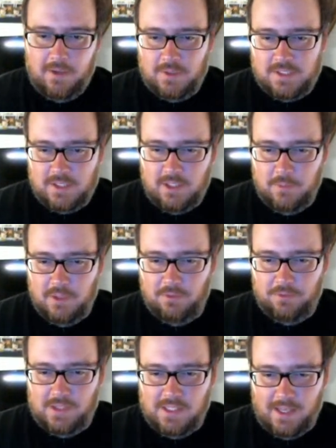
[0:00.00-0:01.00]
wants to give me a
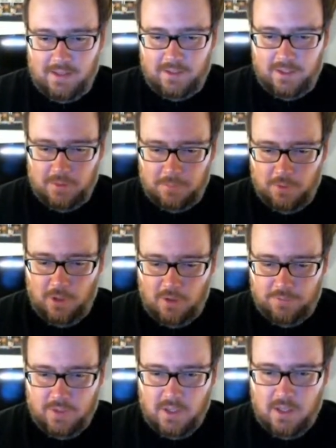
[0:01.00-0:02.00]
fatality to pull
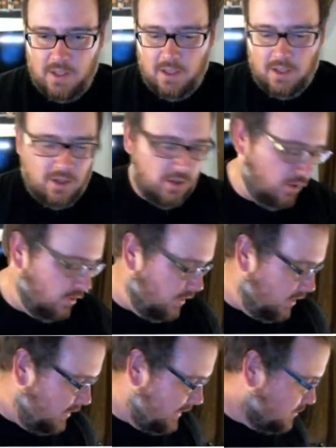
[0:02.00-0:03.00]
off. Oh,
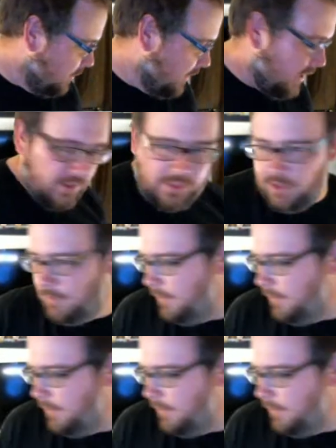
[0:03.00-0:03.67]
no, that's right. I think